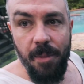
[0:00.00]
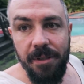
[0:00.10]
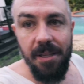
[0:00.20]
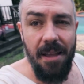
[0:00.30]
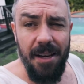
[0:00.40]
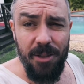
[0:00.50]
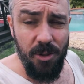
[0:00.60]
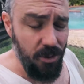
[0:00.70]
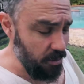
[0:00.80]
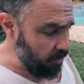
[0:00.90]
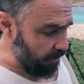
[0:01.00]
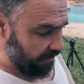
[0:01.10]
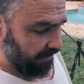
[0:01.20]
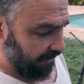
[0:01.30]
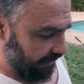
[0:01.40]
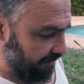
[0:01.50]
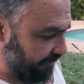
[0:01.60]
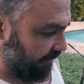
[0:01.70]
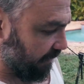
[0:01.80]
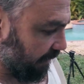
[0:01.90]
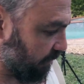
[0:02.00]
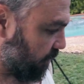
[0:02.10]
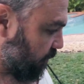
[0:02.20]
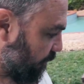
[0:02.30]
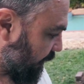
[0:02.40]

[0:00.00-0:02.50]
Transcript: Monstaliner is super thick. It's like super